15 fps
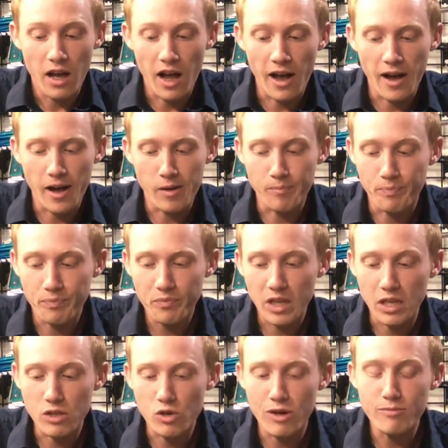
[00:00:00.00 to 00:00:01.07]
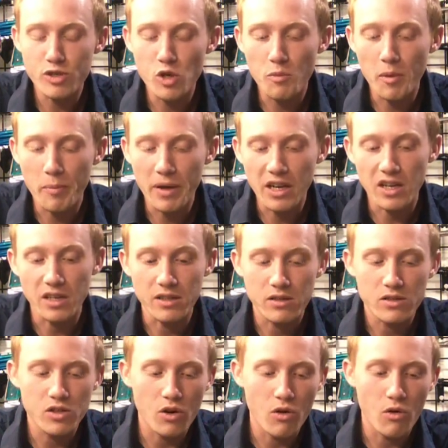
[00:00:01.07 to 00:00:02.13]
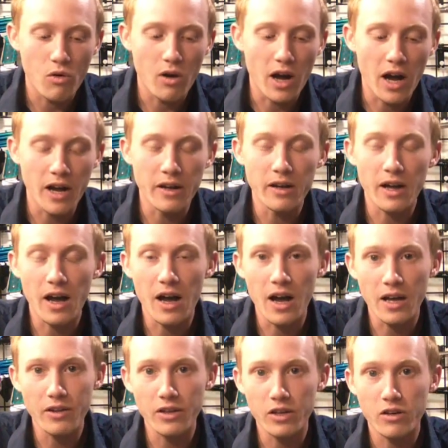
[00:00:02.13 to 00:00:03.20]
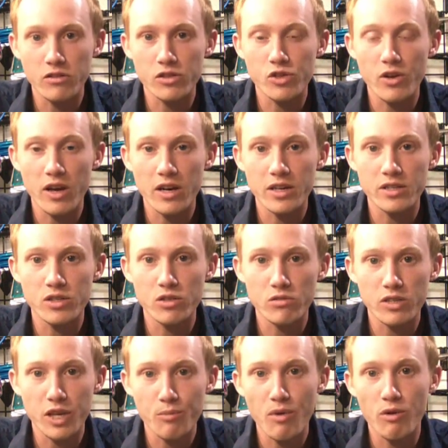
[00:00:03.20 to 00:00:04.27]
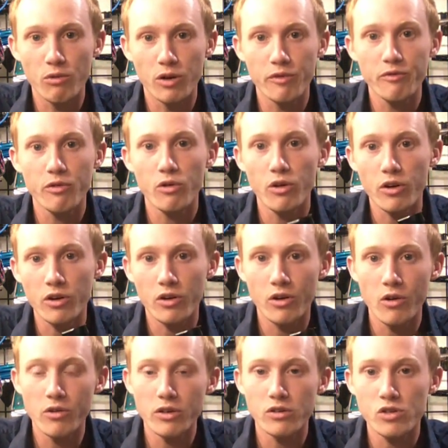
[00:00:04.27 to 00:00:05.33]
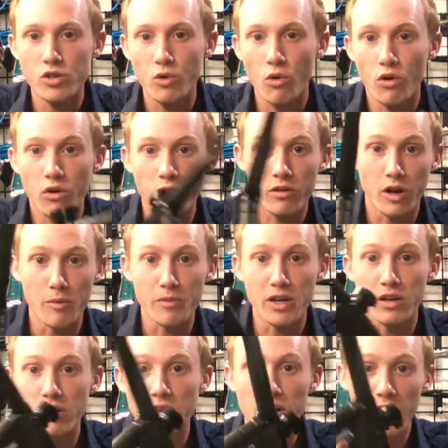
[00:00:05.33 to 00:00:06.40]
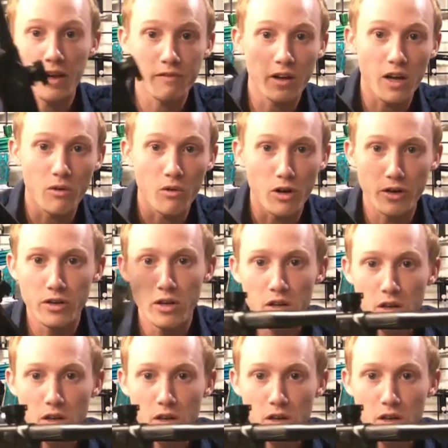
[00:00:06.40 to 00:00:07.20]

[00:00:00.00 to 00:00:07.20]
So I'm super picky. So I highly encourage you guys, don't take my word for it. Go to your store, come here, I've got one,